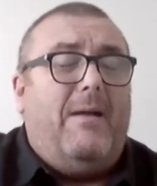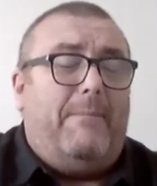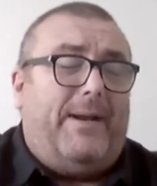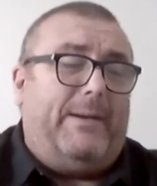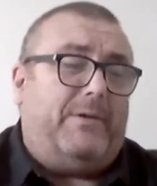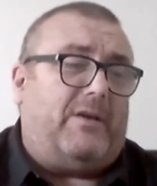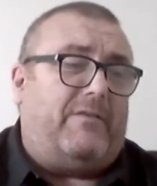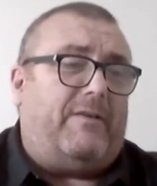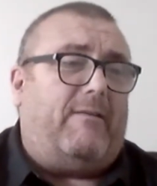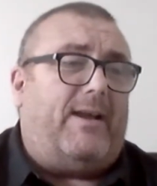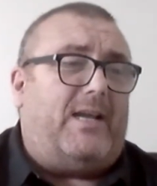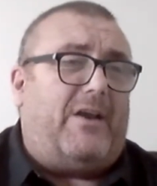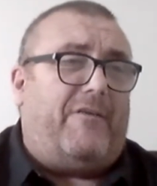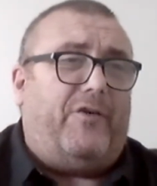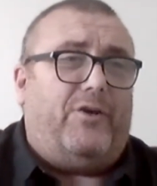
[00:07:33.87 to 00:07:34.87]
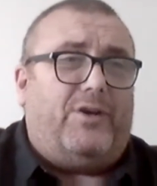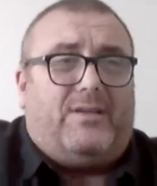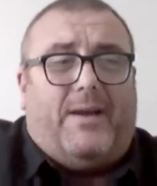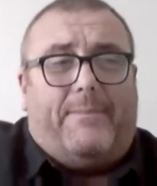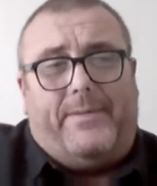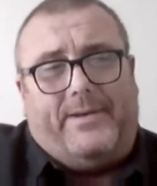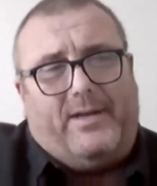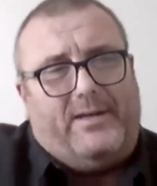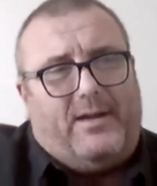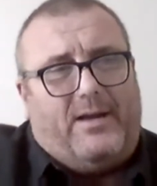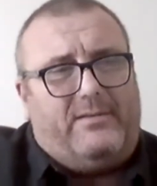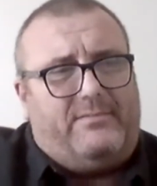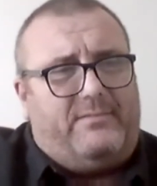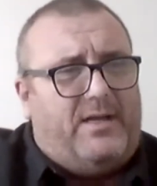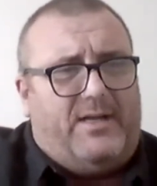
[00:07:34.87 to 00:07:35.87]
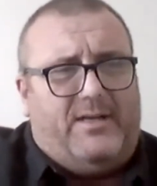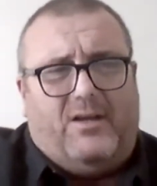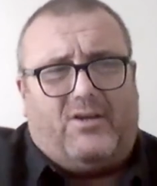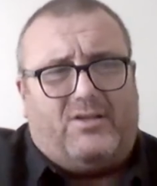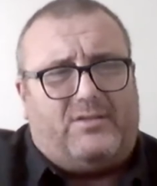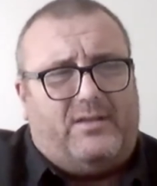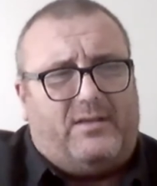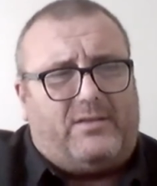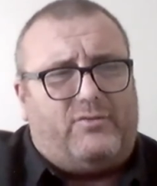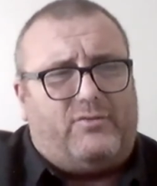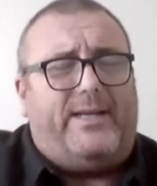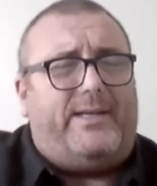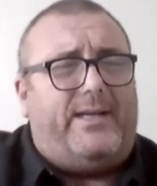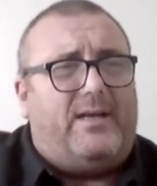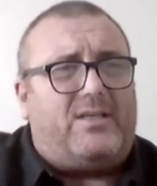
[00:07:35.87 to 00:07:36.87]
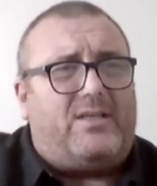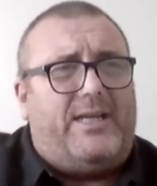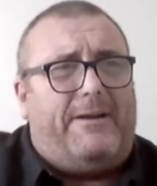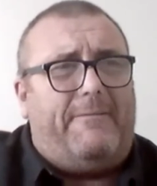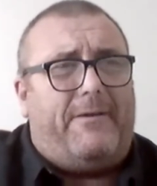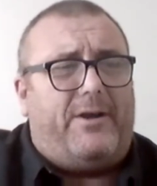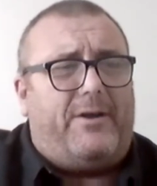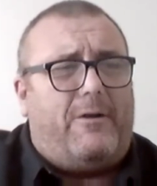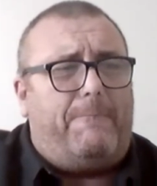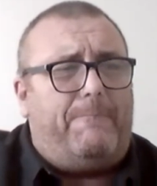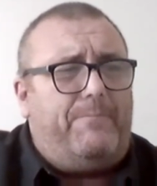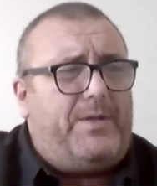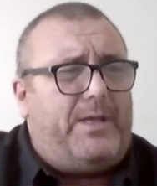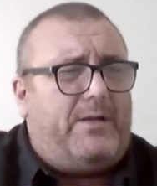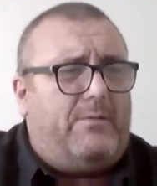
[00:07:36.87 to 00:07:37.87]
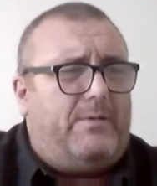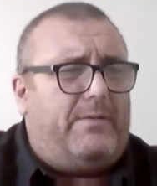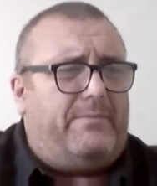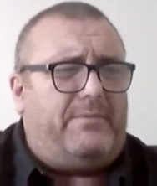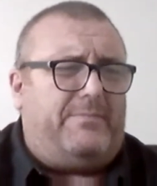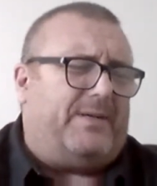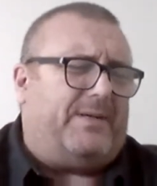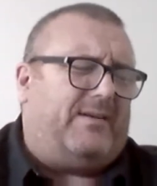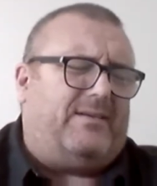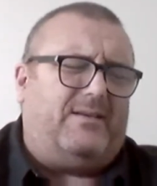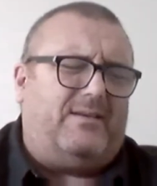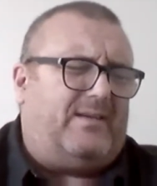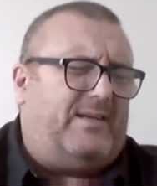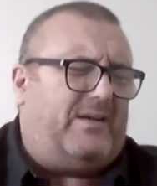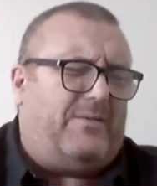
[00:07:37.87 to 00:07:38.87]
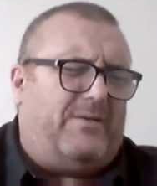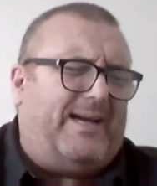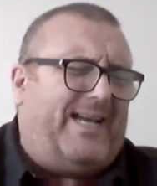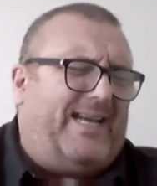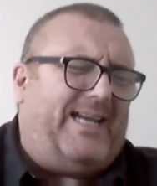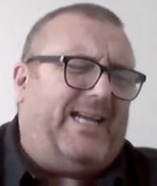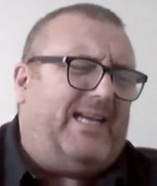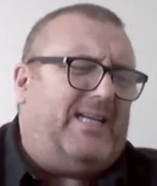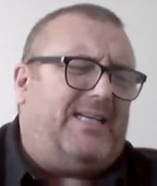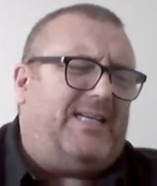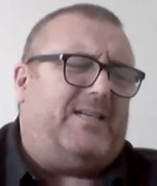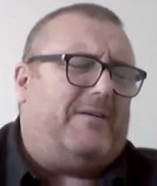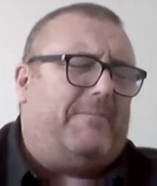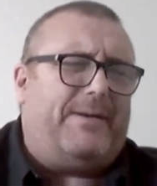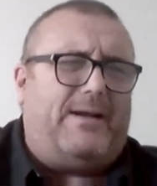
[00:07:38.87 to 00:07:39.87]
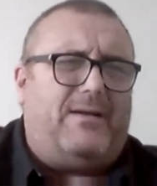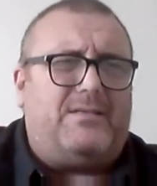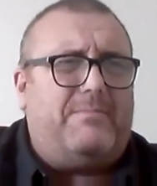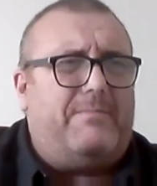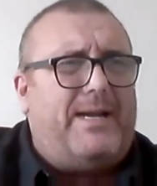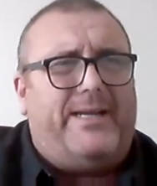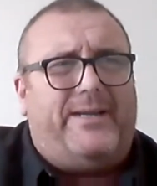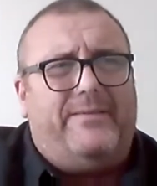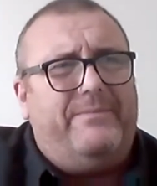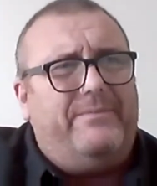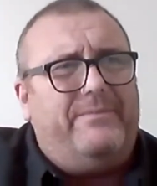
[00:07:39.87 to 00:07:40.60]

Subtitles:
But it was a very difficult time. I mean, I lost a great deal of sleep, and I know, but I had easy compared to many.